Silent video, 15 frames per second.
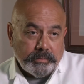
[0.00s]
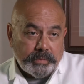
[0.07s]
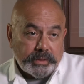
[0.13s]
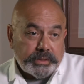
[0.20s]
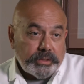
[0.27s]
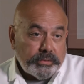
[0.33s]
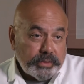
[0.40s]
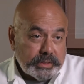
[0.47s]

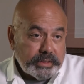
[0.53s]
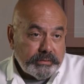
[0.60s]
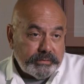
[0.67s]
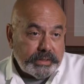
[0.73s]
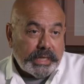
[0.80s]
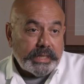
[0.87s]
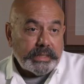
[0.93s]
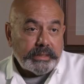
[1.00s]
But their risk
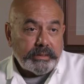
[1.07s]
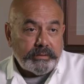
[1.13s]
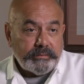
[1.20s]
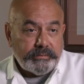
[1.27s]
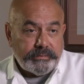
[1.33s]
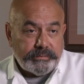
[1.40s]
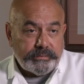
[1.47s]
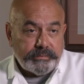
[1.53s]
of dying
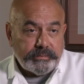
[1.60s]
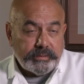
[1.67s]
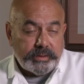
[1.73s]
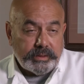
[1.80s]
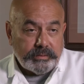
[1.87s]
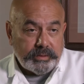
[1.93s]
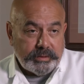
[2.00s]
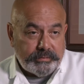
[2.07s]
of
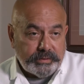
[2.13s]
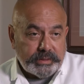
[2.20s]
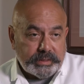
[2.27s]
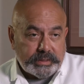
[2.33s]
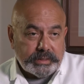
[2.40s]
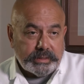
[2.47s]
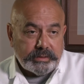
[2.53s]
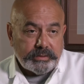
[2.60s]
their liver
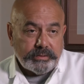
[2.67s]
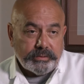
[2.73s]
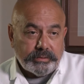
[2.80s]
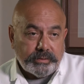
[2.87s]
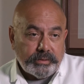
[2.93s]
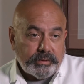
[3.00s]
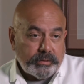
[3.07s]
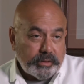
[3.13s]
disease
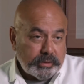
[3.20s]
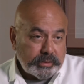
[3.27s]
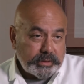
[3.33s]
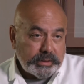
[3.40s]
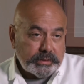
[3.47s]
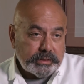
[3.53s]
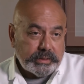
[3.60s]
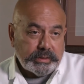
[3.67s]
or their heart
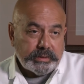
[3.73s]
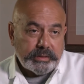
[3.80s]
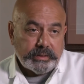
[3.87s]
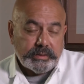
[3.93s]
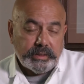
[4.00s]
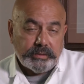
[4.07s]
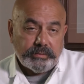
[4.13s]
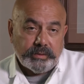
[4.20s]
disease,
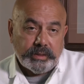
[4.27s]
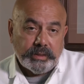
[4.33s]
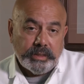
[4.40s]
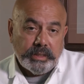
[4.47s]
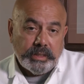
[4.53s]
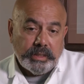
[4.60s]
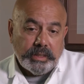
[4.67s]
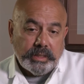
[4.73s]
etc.,
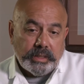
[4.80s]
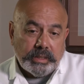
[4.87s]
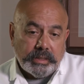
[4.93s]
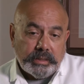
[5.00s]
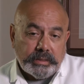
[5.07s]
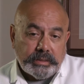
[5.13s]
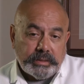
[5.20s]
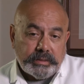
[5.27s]

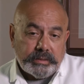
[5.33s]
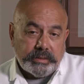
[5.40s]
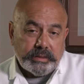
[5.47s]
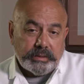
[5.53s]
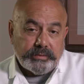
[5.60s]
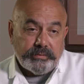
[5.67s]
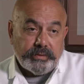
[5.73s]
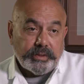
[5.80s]
is,
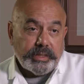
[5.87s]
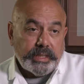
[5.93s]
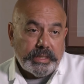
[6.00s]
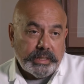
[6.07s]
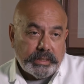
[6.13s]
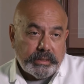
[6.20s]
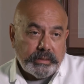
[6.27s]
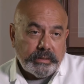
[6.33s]
is very
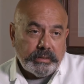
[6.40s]
high.